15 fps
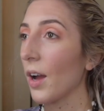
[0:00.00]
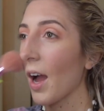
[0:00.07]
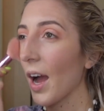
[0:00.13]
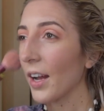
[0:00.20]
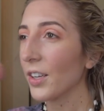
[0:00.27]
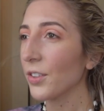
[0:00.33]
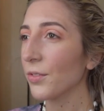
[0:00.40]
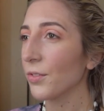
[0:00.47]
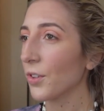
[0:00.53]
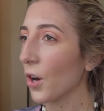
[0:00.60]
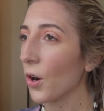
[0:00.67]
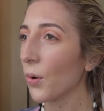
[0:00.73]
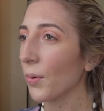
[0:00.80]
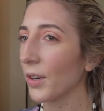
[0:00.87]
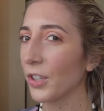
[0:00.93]
how do you
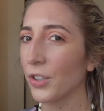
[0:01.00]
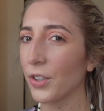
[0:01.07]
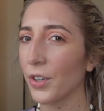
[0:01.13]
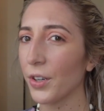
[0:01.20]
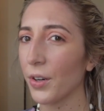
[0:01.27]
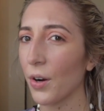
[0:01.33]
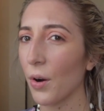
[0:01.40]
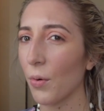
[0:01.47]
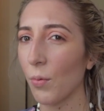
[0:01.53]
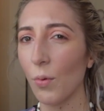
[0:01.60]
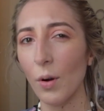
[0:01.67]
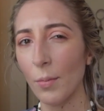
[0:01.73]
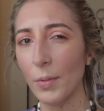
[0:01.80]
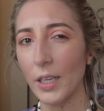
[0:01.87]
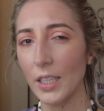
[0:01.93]
know when you're a
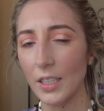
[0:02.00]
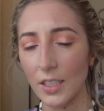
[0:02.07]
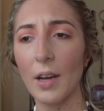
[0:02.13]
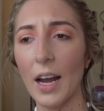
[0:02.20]
woman?